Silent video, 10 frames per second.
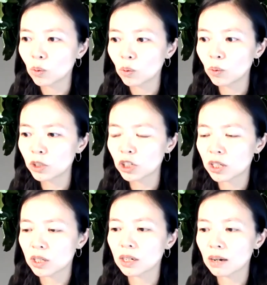which
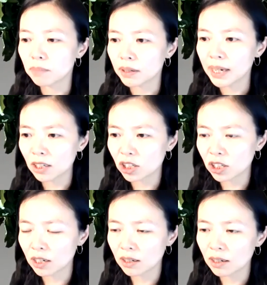
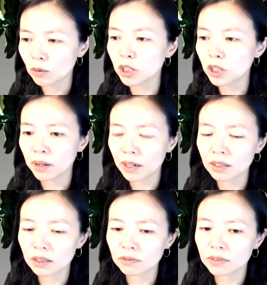computation, which part
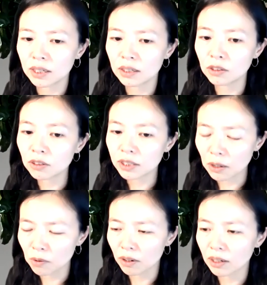of the neural
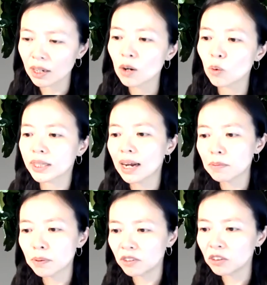network, what
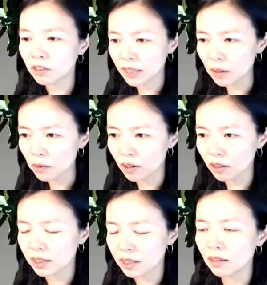type of neural
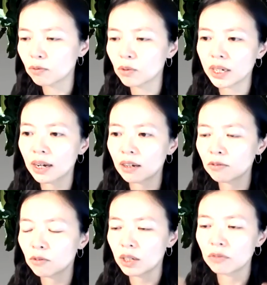networks, if we are
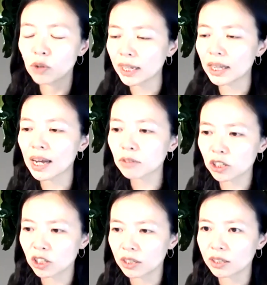
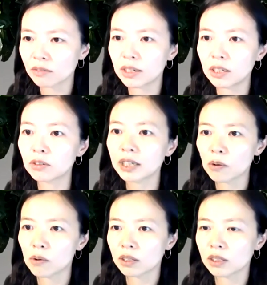leveraging different neural
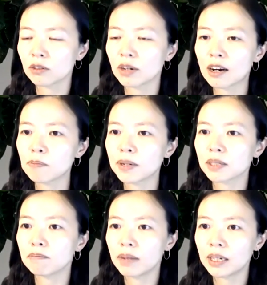networks to help us
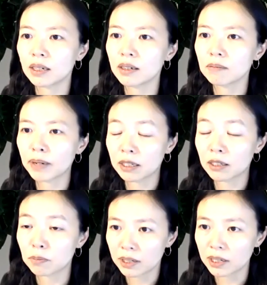make better
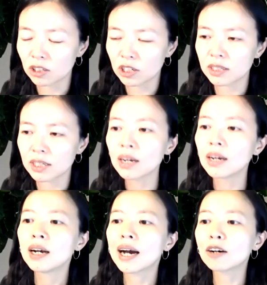predictions.
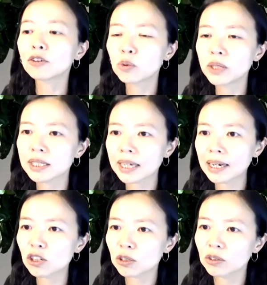How do we
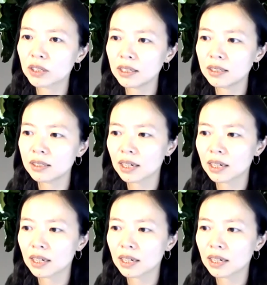schedule these